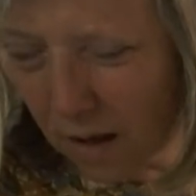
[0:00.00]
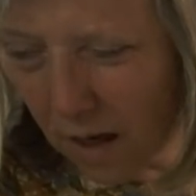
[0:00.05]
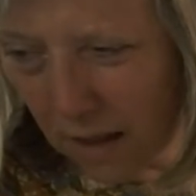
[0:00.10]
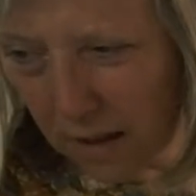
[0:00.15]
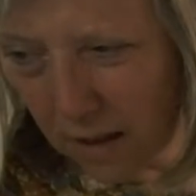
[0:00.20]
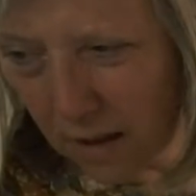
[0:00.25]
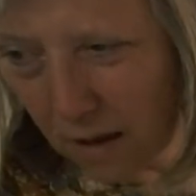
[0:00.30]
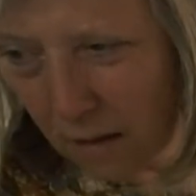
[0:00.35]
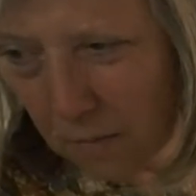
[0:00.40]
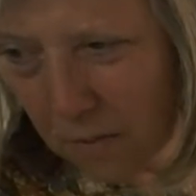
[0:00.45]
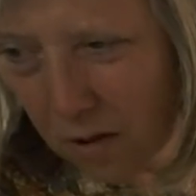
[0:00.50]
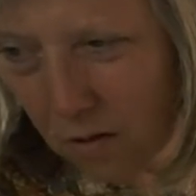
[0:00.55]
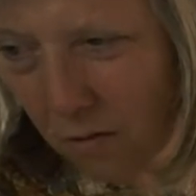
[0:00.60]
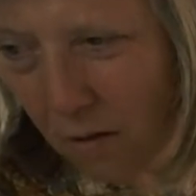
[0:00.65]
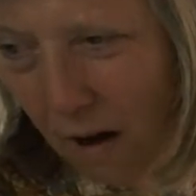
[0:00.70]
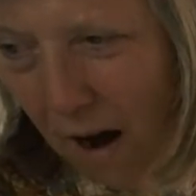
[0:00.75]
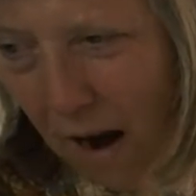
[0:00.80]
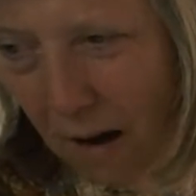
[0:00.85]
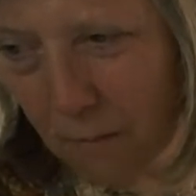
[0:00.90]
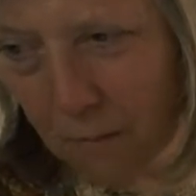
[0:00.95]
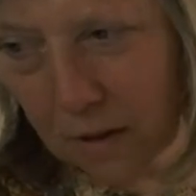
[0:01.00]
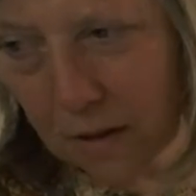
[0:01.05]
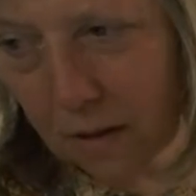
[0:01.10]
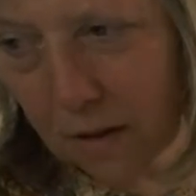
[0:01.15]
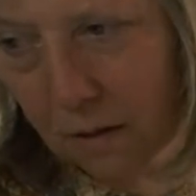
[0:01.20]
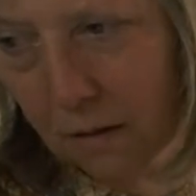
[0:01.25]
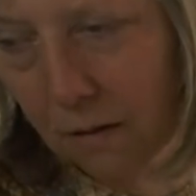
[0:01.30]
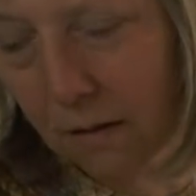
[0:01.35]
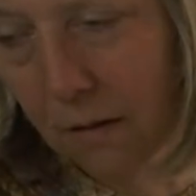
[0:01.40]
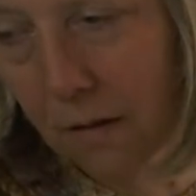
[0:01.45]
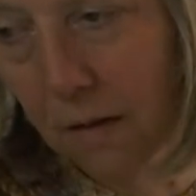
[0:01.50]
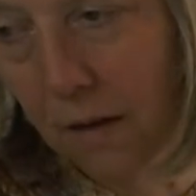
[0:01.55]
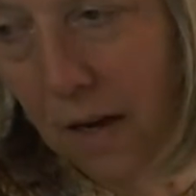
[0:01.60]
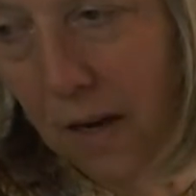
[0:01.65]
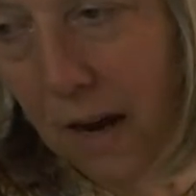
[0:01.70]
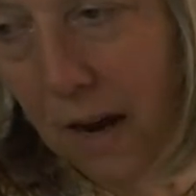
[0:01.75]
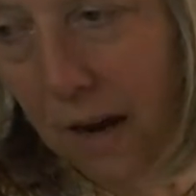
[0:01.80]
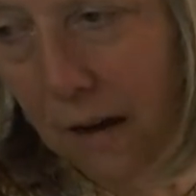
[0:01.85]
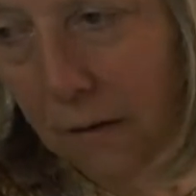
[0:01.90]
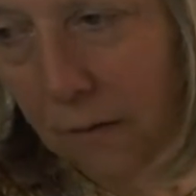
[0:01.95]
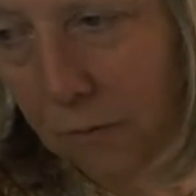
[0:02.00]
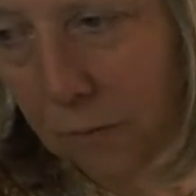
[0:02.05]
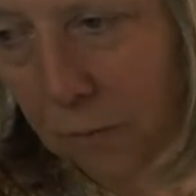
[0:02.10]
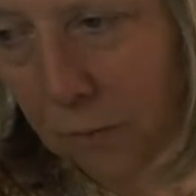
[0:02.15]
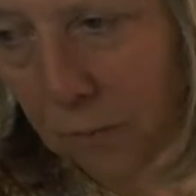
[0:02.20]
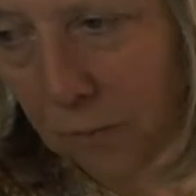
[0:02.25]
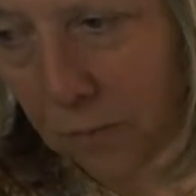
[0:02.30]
cut up scraps. Yeah.